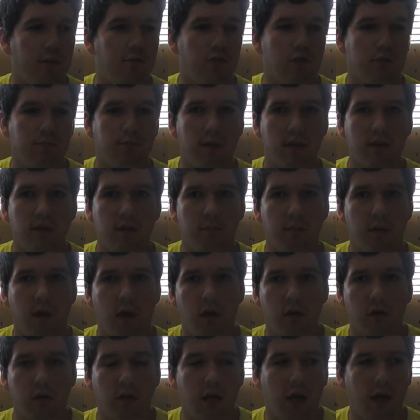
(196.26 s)
and just made them
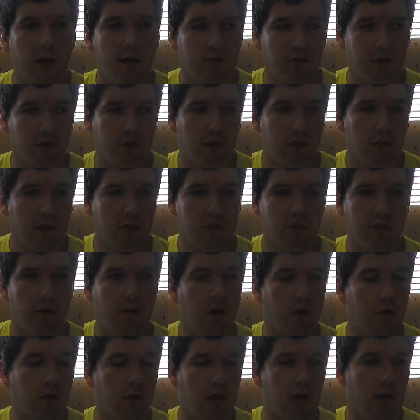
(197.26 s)
ungosh, you
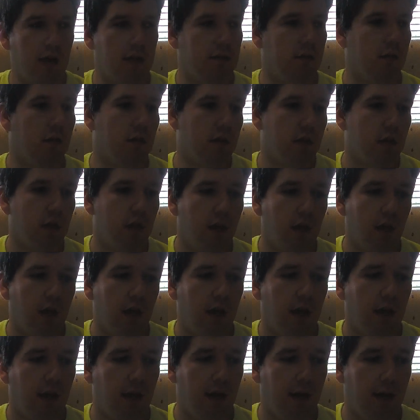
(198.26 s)
know, ungodly.
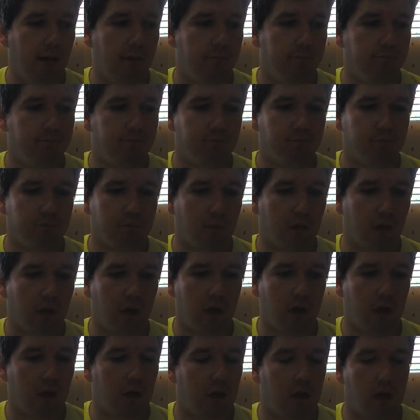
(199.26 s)
Um,
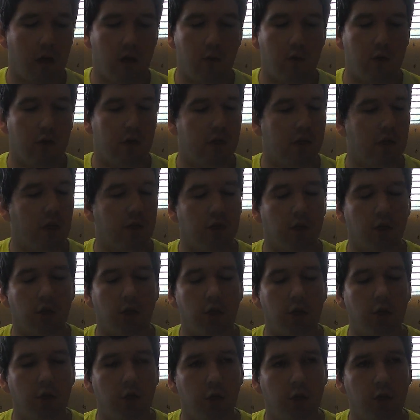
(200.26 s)
it, it was such a
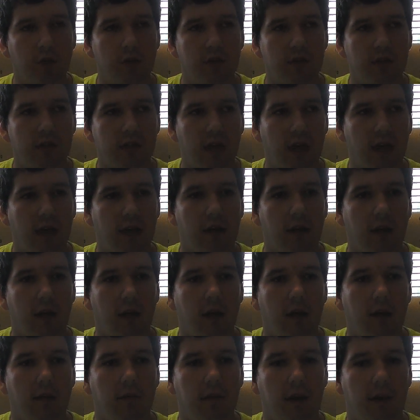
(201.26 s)
good set
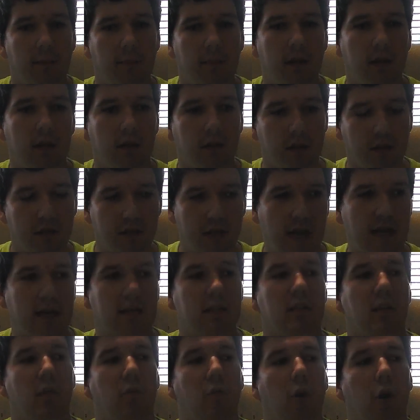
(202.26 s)
that made the
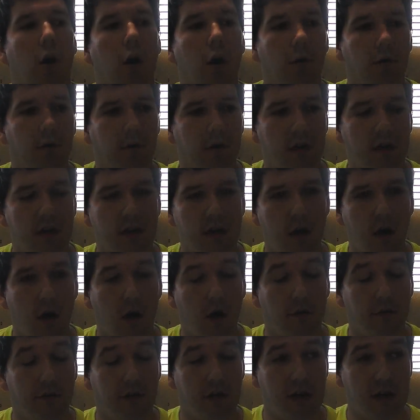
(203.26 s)
decks that were already
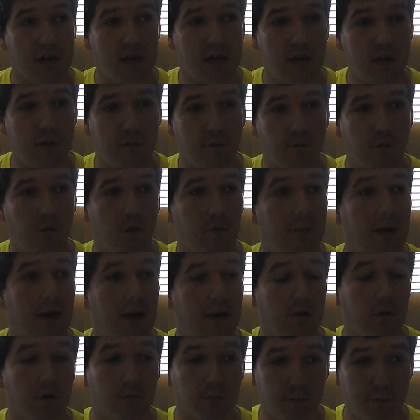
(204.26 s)
already in the
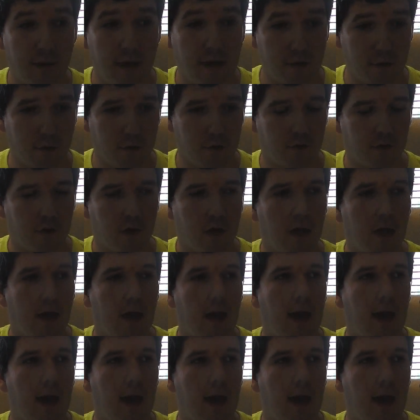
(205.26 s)
format better